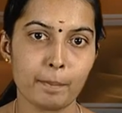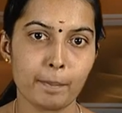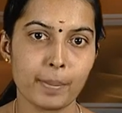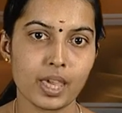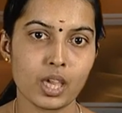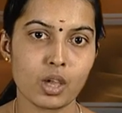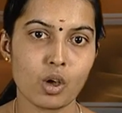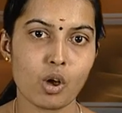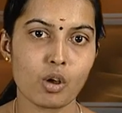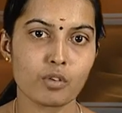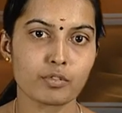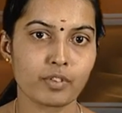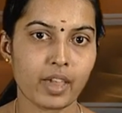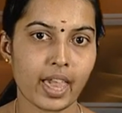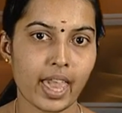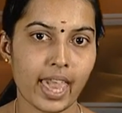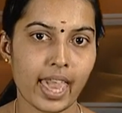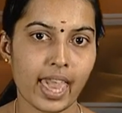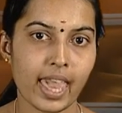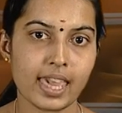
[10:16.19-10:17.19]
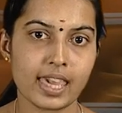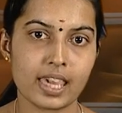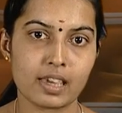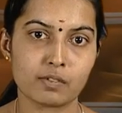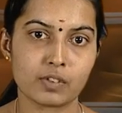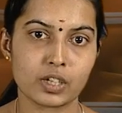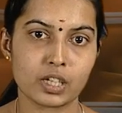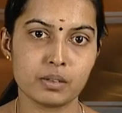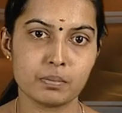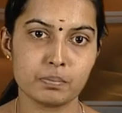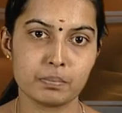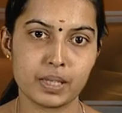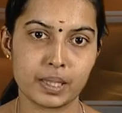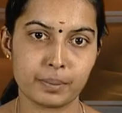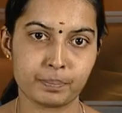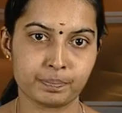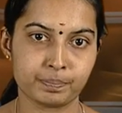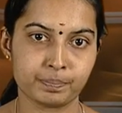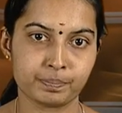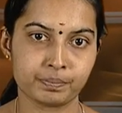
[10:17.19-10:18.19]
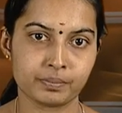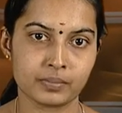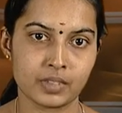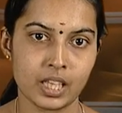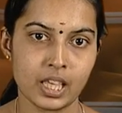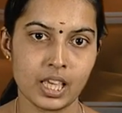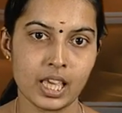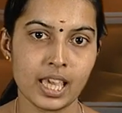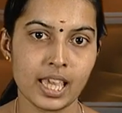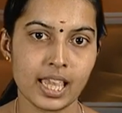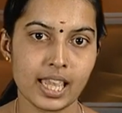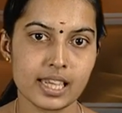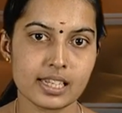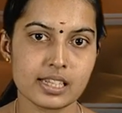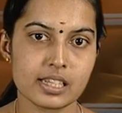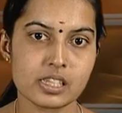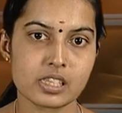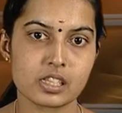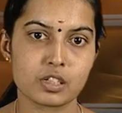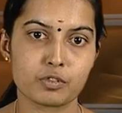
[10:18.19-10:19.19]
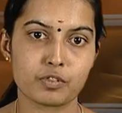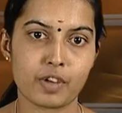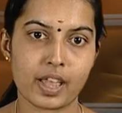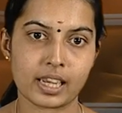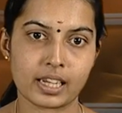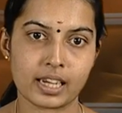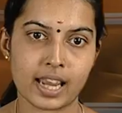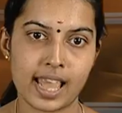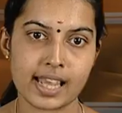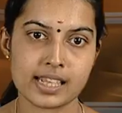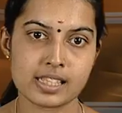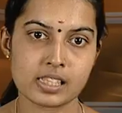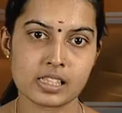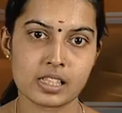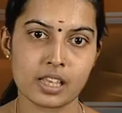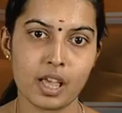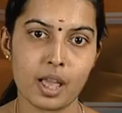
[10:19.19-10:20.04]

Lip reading: P of A given B. It is defined as